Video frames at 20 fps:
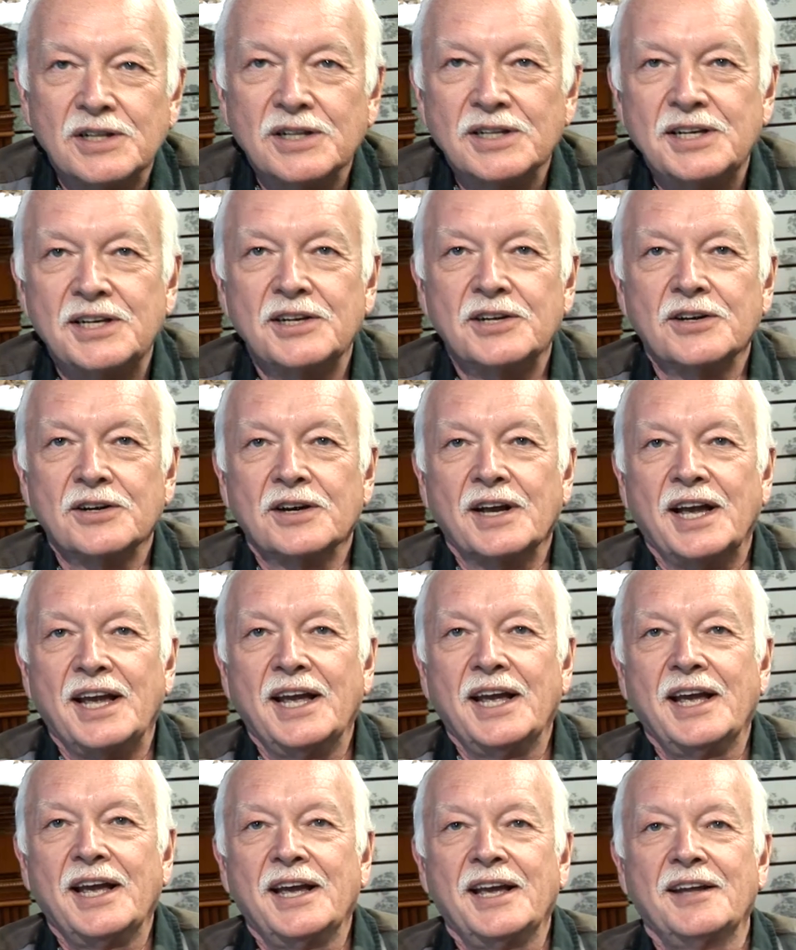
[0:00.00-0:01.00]
here,
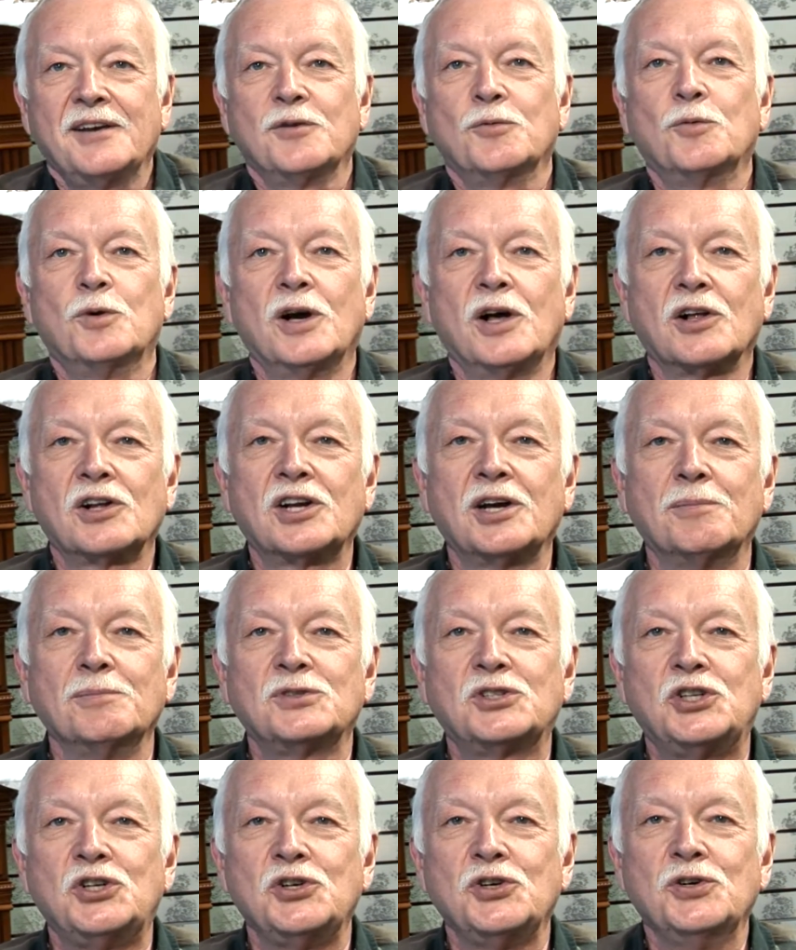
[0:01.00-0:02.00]
and welcome
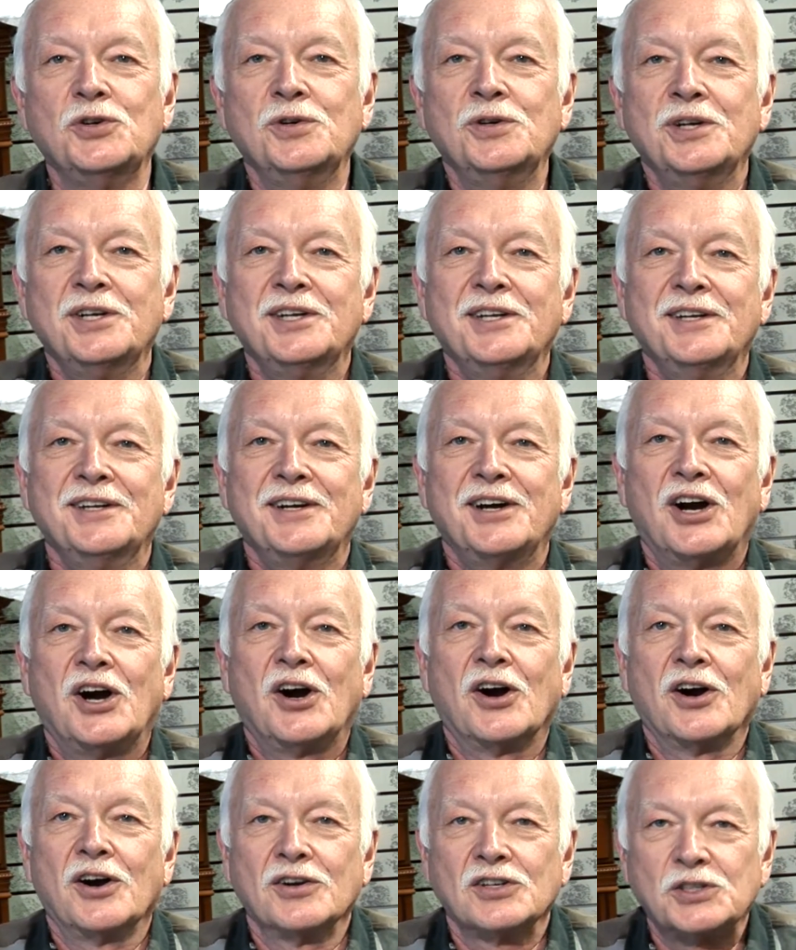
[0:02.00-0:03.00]
to
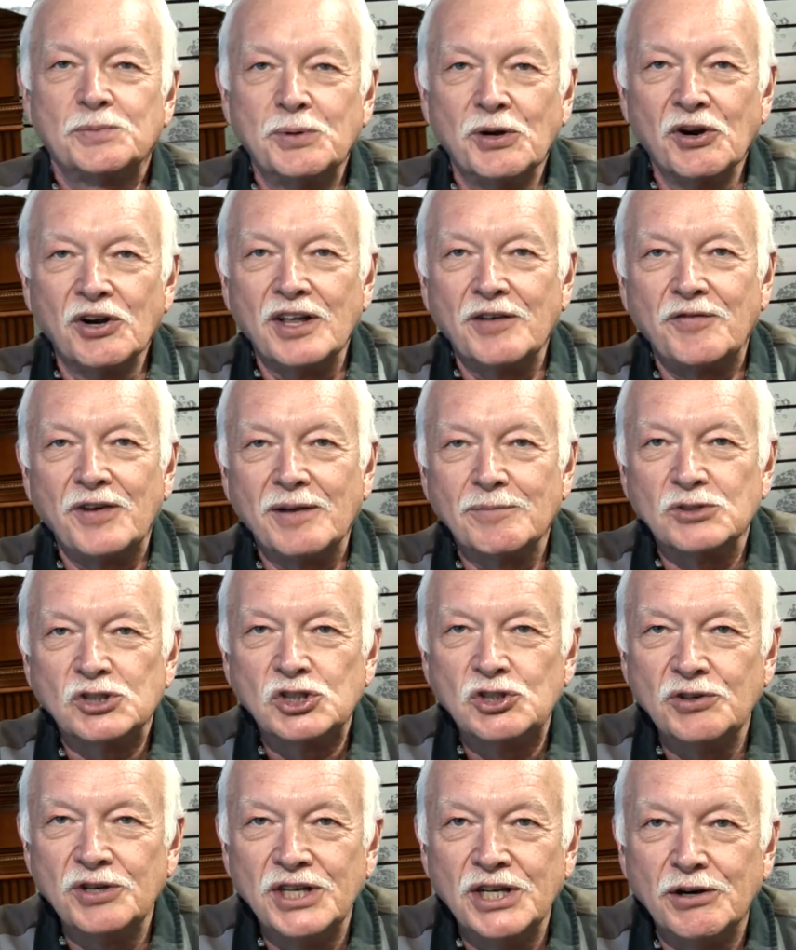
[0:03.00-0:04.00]
our Spirit FM
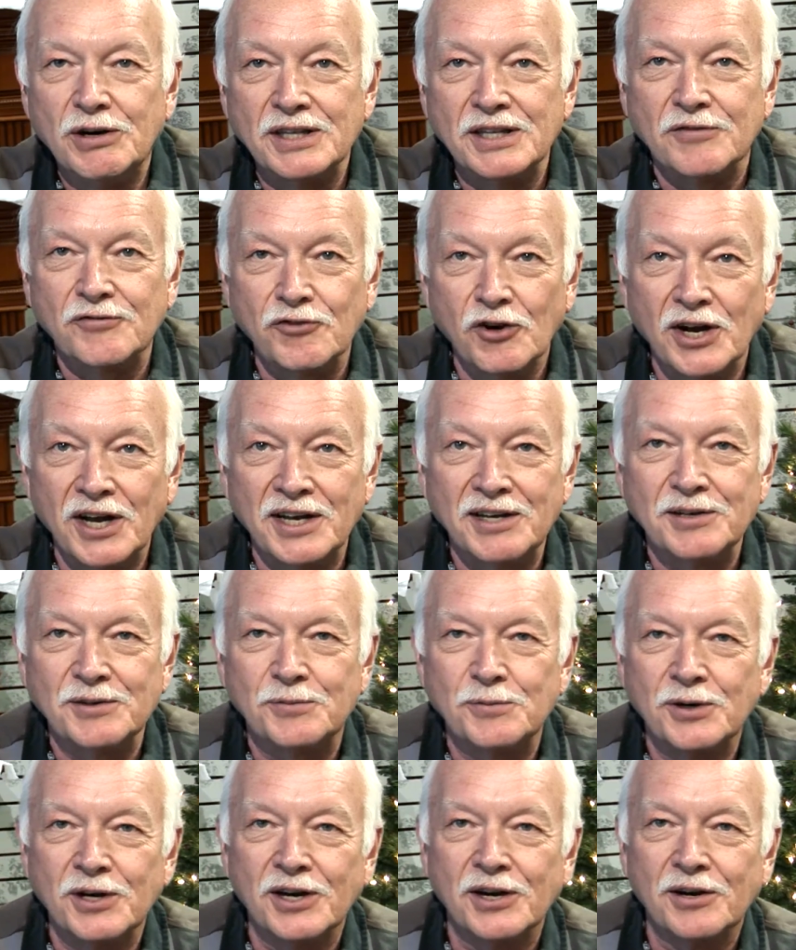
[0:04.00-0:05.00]
studio at the front,
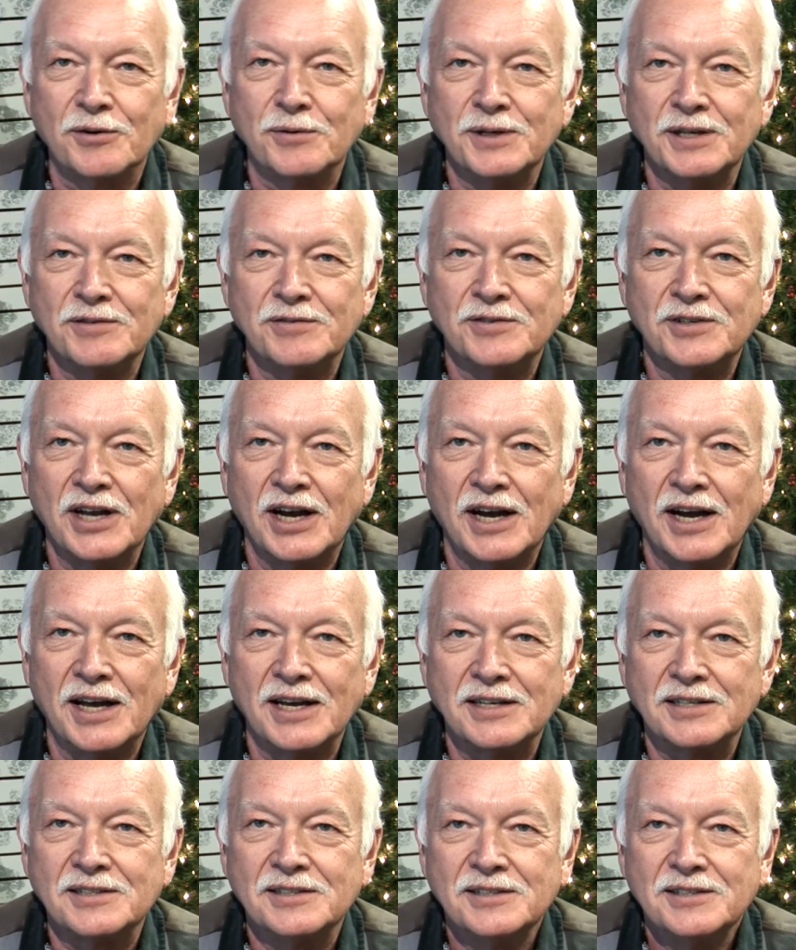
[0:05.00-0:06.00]
where we've
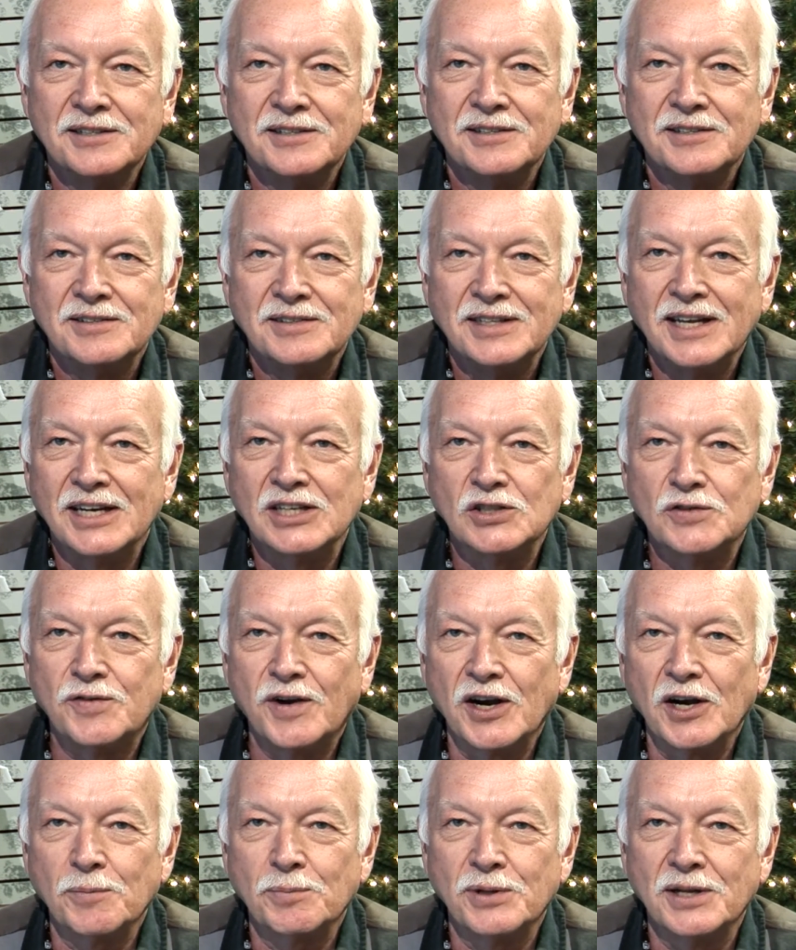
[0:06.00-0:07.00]
got a nice
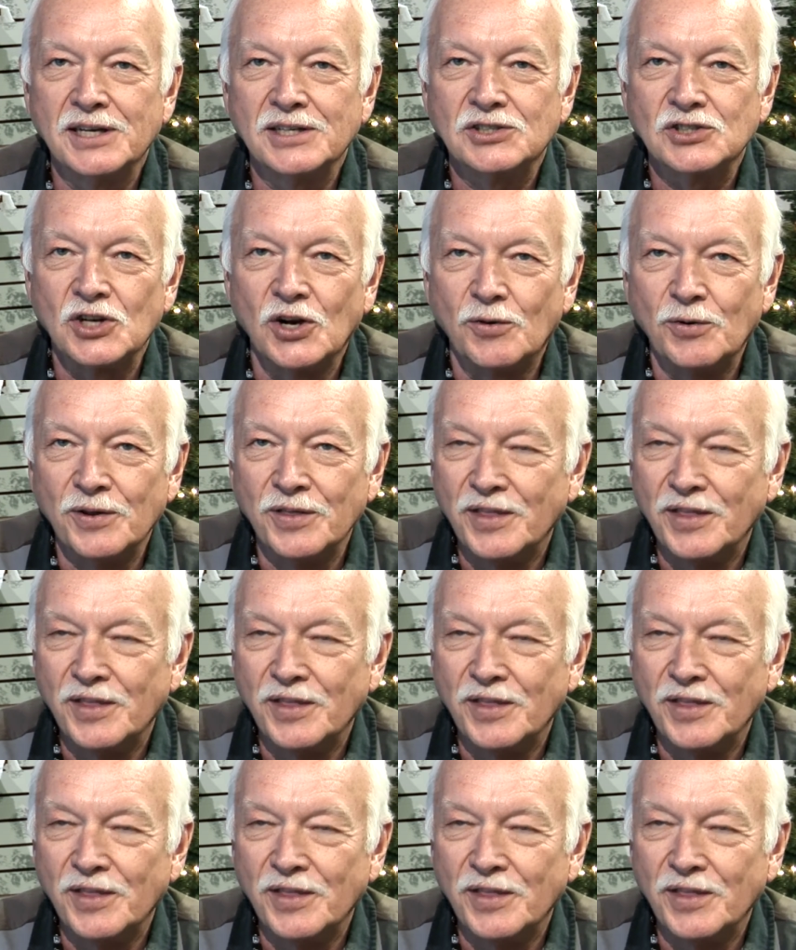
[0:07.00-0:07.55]
fireplace going